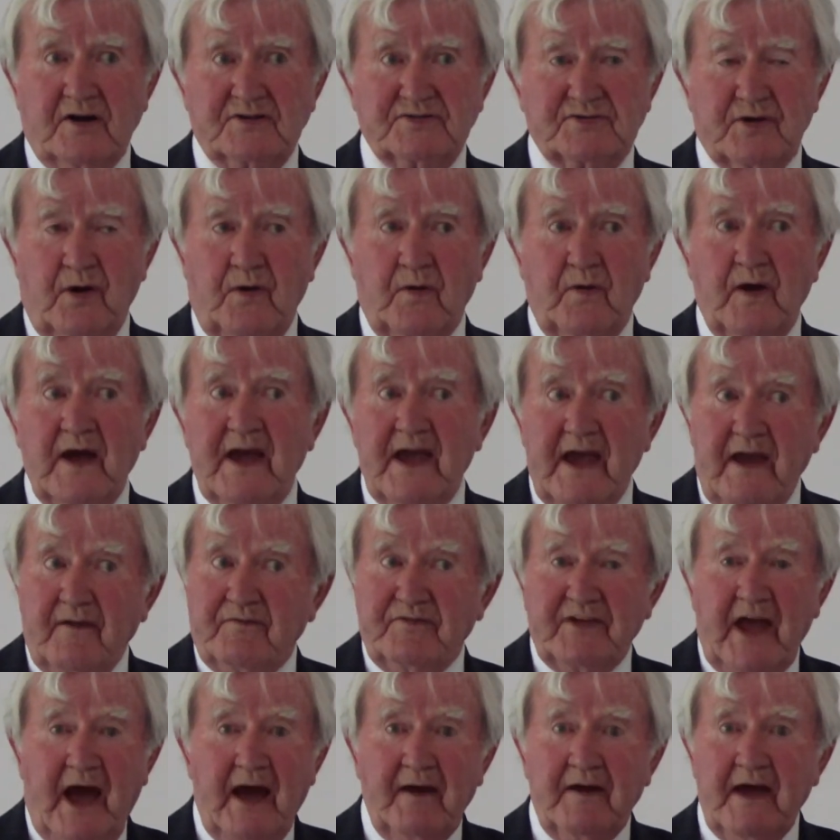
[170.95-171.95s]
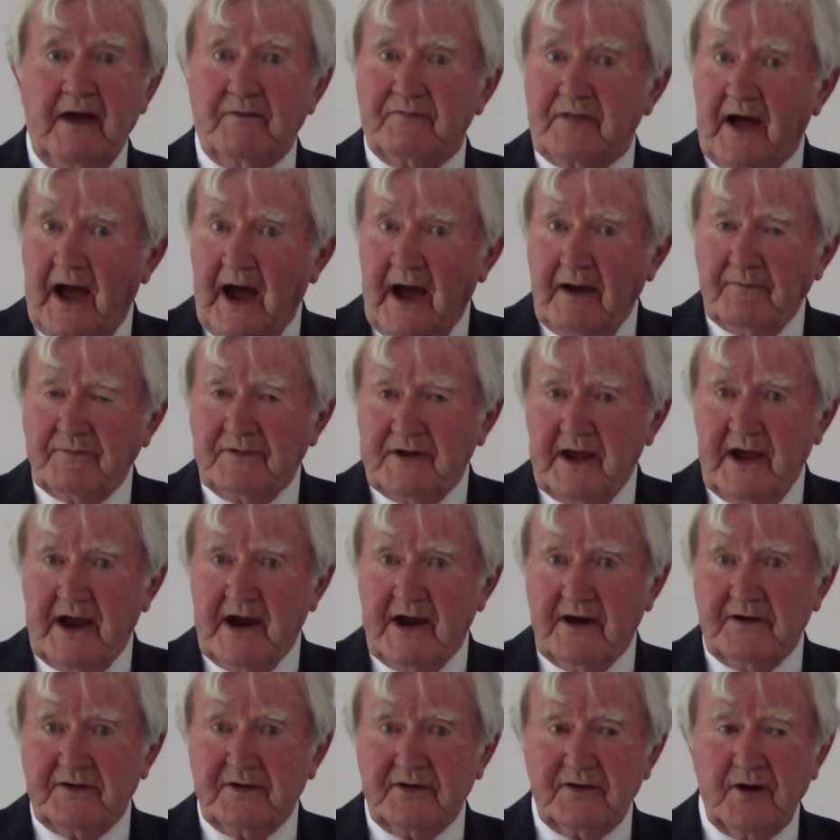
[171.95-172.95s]
So if you if they haven't
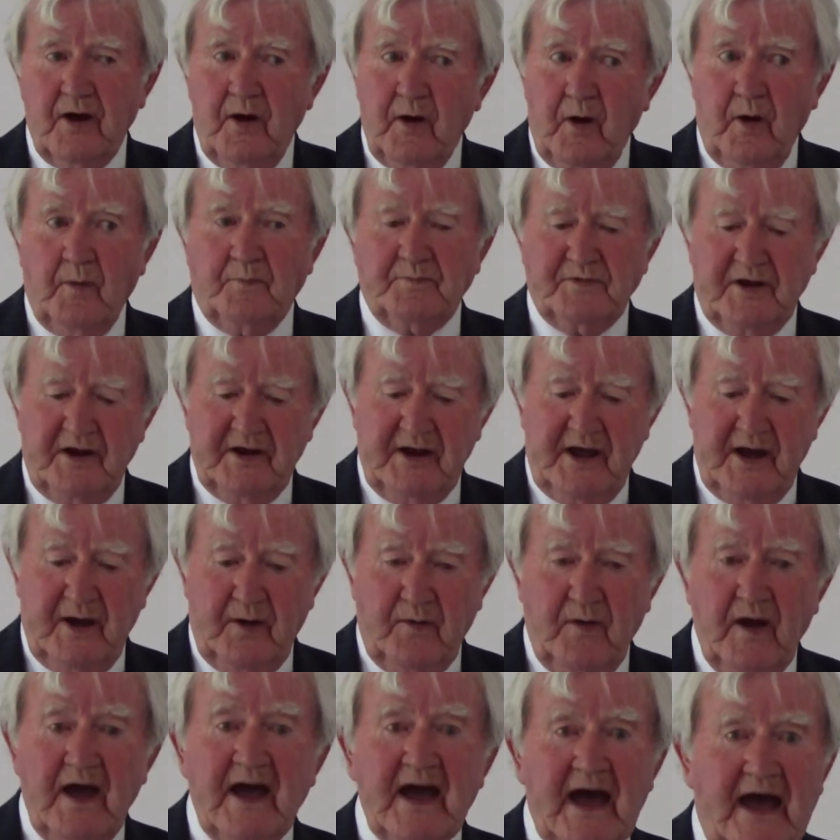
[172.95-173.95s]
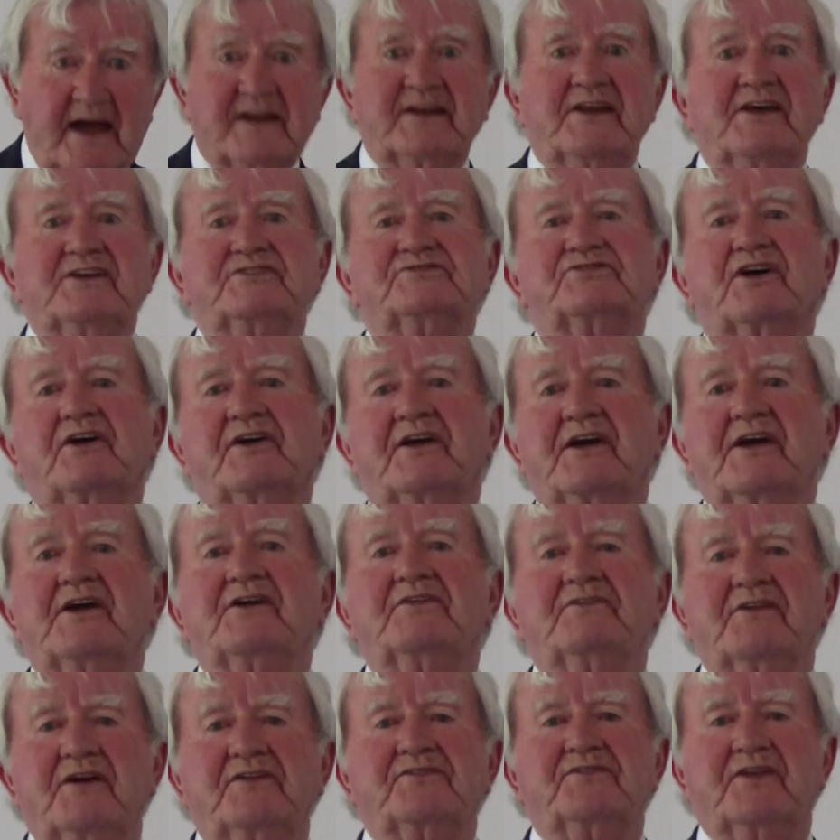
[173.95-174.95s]
heard it up to now, at least they're
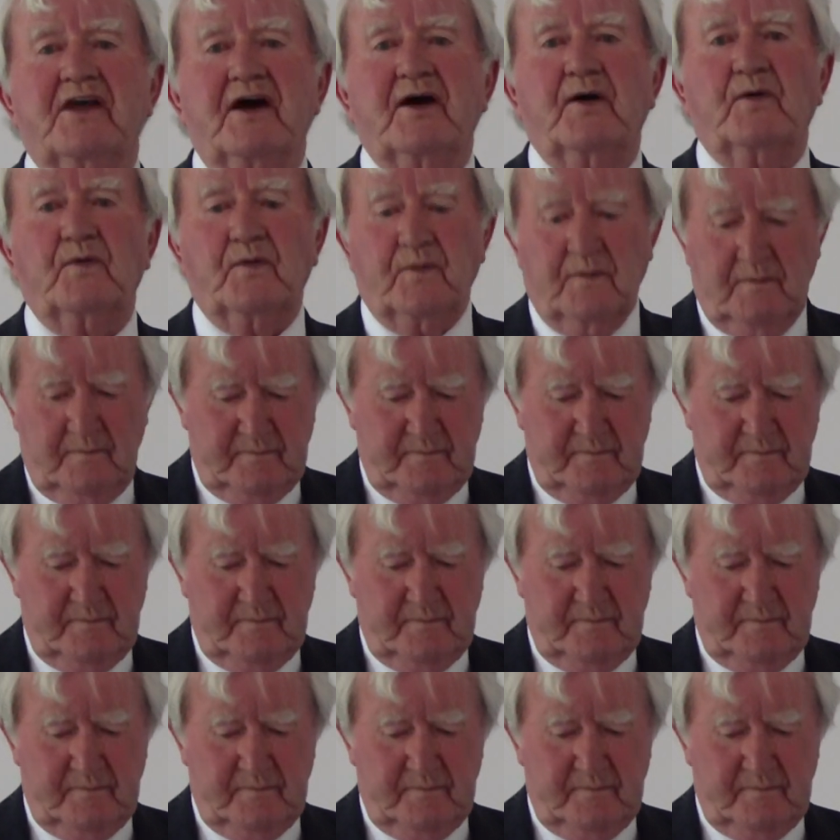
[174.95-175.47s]
hearing it now.